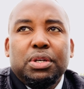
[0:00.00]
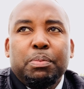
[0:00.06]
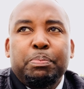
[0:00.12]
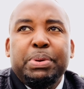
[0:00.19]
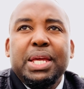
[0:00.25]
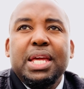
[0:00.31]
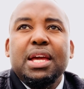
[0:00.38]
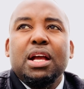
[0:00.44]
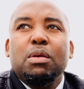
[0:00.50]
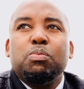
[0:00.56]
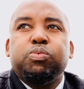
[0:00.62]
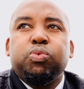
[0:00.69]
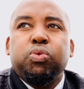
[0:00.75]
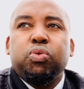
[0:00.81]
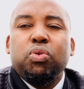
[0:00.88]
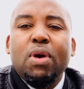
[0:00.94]
being
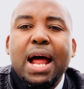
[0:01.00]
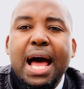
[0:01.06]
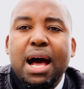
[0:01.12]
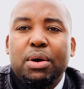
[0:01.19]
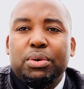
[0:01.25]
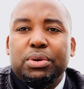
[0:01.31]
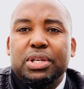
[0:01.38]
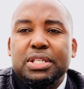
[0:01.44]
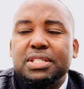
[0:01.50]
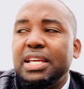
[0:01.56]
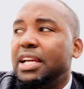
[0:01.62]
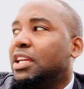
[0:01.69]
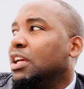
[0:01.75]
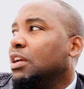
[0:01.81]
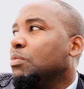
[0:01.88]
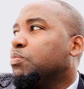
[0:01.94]
proud,
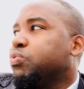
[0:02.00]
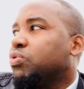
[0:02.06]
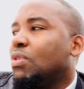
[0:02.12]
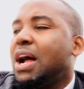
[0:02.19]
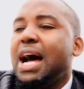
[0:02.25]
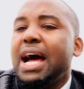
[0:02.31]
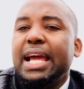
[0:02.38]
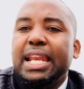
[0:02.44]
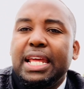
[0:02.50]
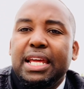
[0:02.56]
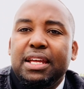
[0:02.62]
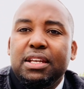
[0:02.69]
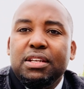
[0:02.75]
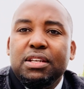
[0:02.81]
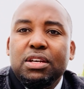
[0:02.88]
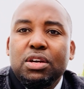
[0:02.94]
taking pride
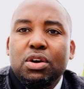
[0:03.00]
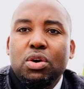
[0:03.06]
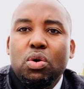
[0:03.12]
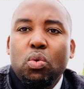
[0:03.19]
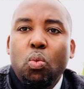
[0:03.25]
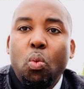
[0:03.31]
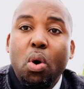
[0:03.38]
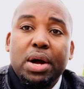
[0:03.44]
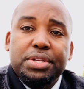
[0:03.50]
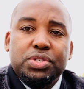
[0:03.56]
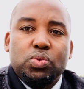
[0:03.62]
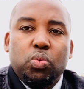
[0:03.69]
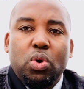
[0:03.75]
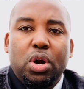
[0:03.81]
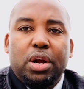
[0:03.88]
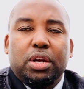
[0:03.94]
in one's
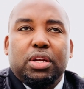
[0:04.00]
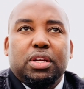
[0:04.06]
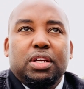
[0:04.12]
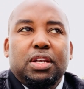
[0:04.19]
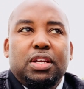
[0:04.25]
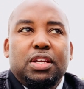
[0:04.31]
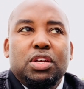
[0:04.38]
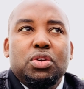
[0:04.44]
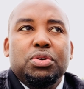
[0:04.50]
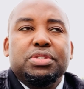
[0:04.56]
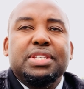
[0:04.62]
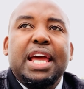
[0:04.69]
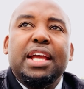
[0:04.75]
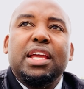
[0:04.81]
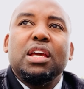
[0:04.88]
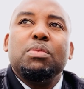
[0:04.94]
work,
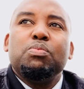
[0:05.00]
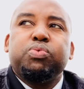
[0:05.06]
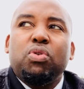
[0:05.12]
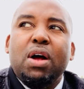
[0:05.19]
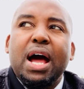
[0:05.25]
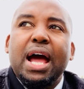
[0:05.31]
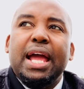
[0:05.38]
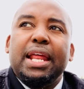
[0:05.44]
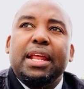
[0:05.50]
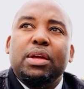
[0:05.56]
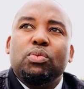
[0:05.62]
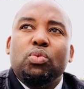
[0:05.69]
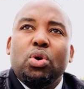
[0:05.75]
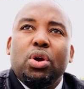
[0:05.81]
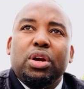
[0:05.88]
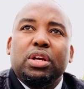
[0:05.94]
taking pride
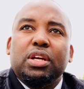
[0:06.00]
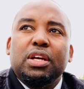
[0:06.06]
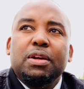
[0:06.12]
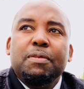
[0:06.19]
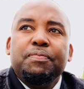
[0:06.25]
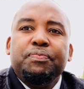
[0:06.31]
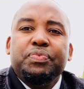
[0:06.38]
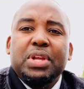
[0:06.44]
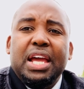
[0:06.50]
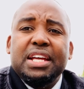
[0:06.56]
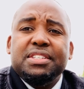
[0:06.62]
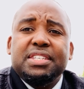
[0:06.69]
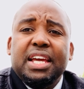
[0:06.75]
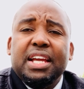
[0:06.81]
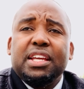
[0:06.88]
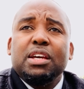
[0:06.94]
in work
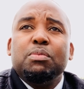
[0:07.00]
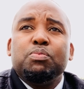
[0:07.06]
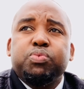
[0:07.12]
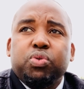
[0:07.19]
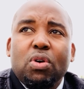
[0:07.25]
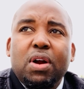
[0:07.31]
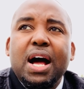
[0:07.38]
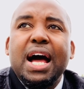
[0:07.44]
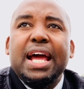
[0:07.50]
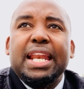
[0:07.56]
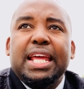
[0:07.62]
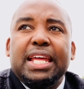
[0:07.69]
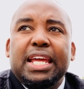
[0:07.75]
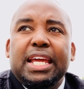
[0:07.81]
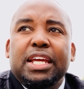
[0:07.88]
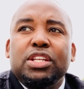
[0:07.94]
and taking pride
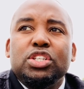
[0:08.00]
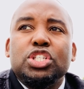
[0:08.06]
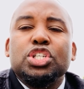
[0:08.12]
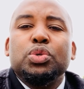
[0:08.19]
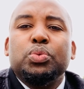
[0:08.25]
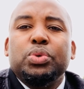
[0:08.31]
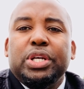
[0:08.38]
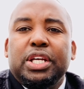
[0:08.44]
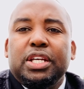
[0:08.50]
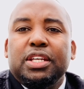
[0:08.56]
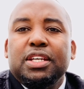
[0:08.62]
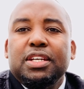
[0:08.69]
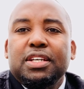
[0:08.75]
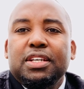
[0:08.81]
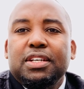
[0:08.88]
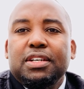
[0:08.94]
in
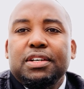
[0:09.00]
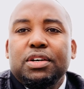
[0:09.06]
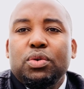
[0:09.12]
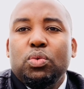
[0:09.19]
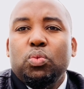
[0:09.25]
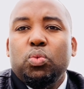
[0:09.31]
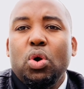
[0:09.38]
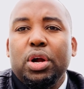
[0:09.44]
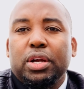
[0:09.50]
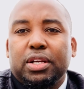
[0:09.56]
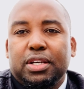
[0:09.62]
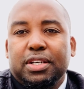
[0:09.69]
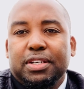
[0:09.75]
doing work.